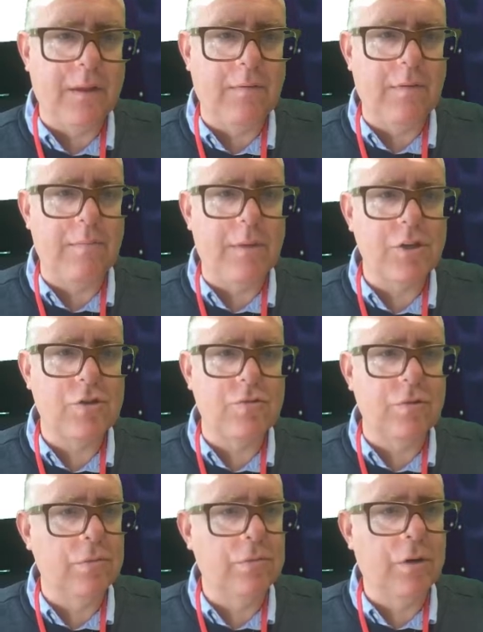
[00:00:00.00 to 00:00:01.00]
of the
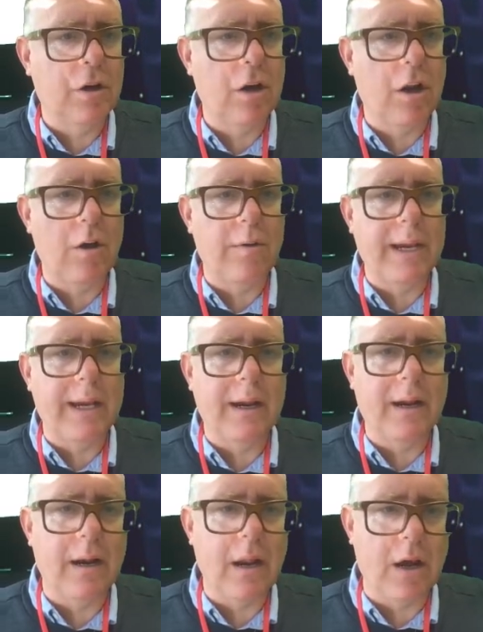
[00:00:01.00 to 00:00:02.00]
mushroom-glowing
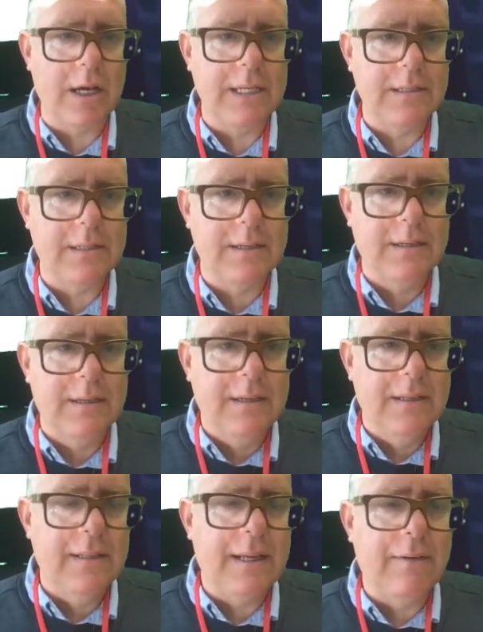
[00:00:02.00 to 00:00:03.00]
night,
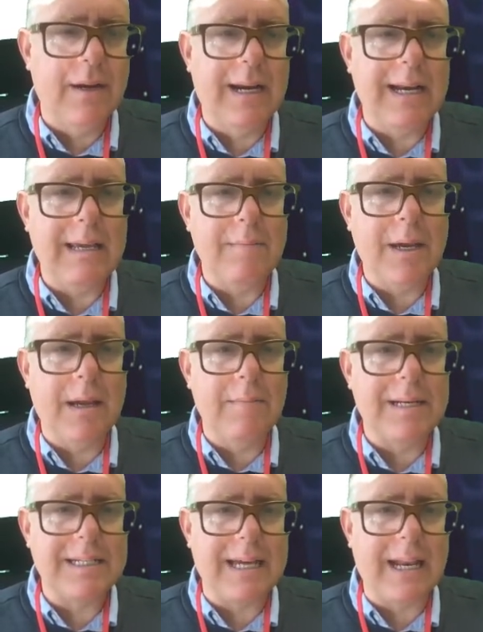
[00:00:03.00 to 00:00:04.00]
there are gleaming
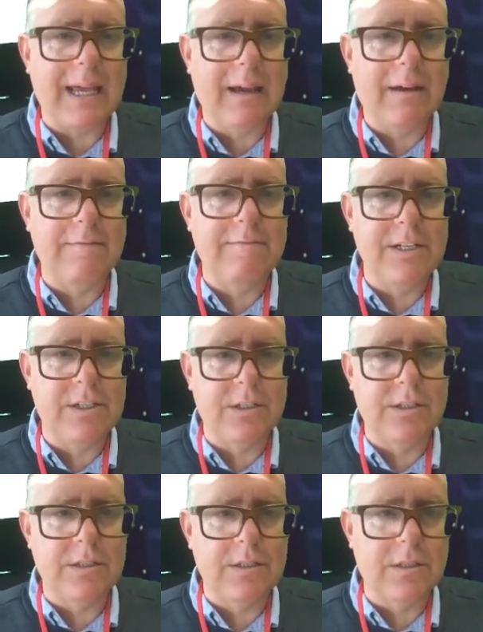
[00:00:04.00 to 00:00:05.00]
metallic
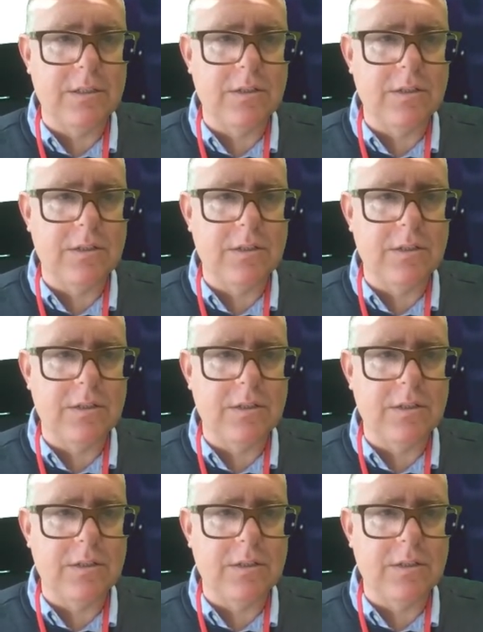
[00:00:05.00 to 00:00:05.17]
visions that